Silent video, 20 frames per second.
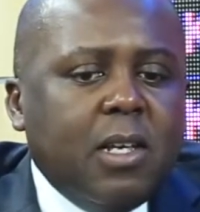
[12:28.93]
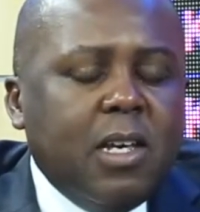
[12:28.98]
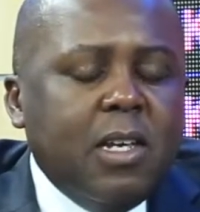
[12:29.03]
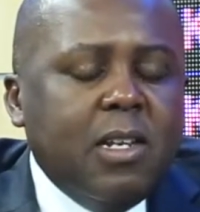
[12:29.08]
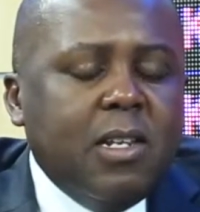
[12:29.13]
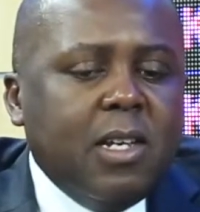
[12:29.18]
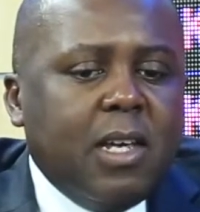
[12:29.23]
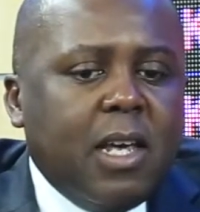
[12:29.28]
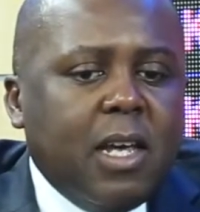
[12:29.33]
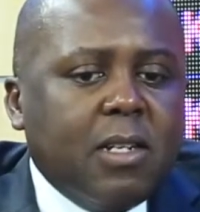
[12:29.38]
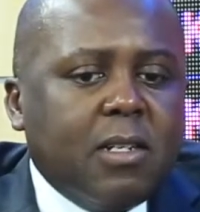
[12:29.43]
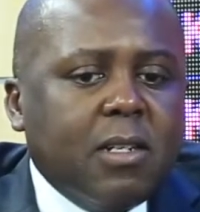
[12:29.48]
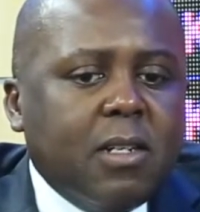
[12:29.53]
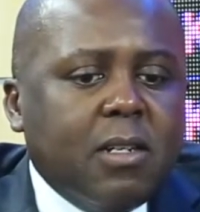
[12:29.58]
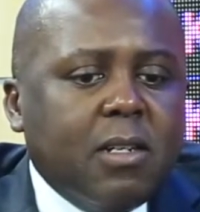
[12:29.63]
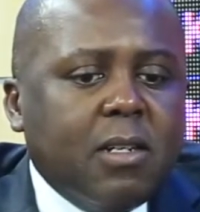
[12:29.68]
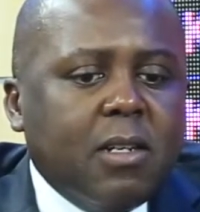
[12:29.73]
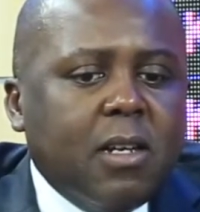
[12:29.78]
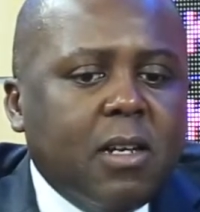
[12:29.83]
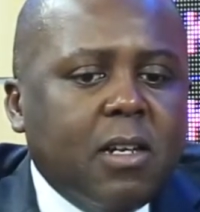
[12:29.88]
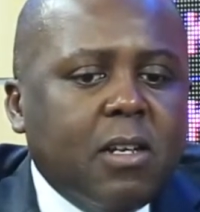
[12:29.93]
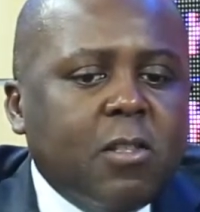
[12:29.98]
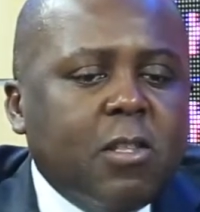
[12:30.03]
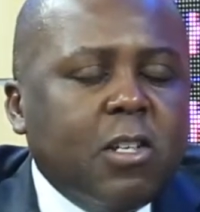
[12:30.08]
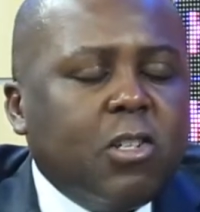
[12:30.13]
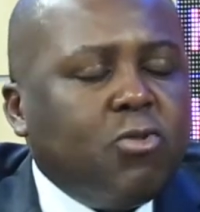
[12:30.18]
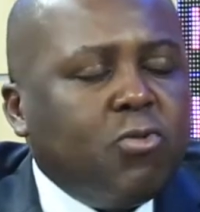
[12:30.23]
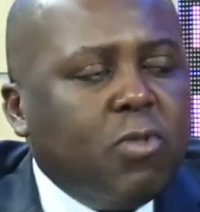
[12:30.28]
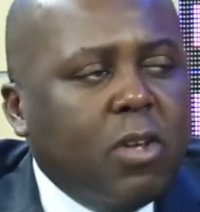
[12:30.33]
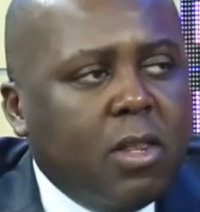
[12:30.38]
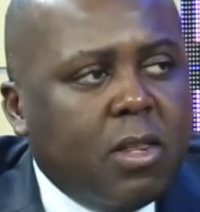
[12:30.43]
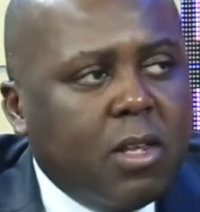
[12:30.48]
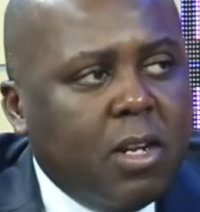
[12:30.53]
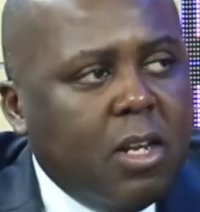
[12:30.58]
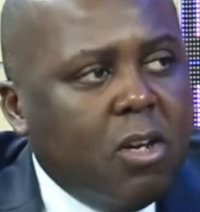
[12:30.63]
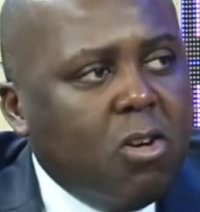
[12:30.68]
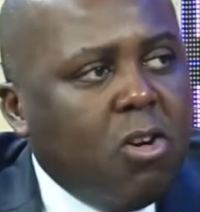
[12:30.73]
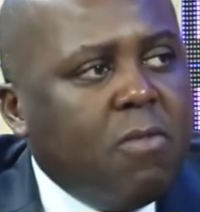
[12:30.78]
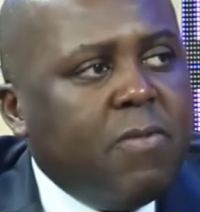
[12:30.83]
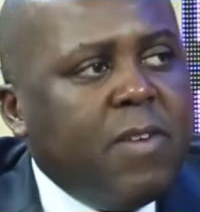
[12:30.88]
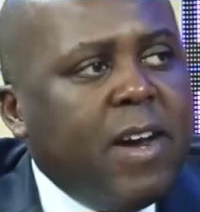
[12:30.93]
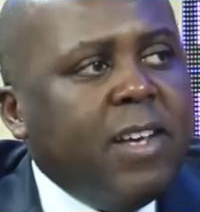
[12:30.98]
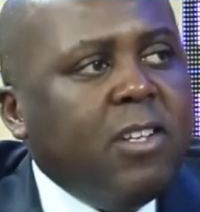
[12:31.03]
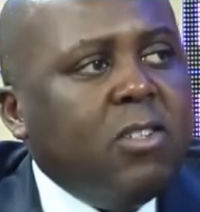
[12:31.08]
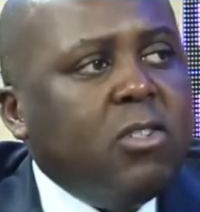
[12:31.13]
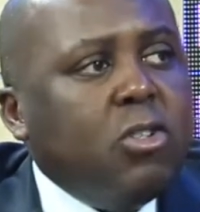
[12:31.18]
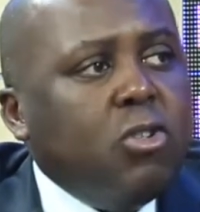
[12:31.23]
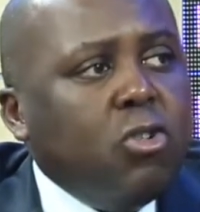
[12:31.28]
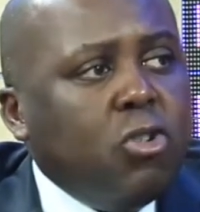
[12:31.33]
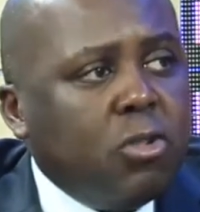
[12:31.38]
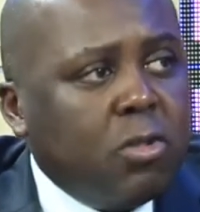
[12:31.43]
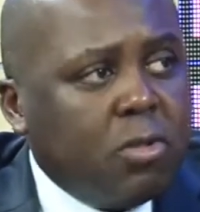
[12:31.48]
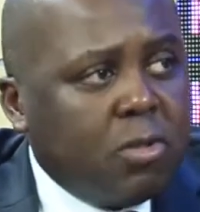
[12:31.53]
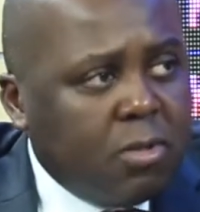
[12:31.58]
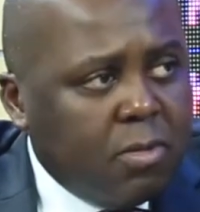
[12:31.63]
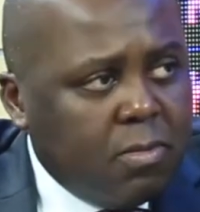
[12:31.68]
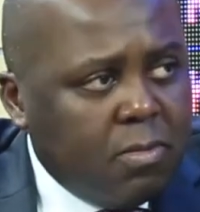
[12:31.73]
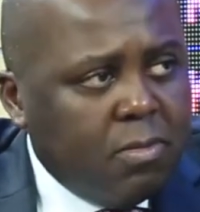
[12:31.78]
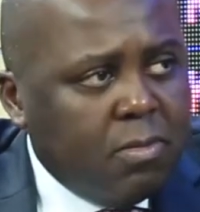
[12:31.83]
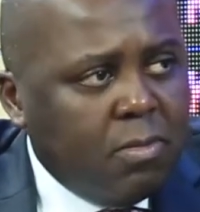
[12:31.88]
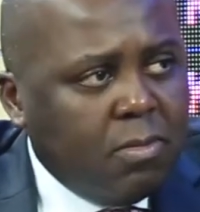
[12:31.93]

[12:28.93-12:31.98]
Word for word: indicated the strengthening of our institutions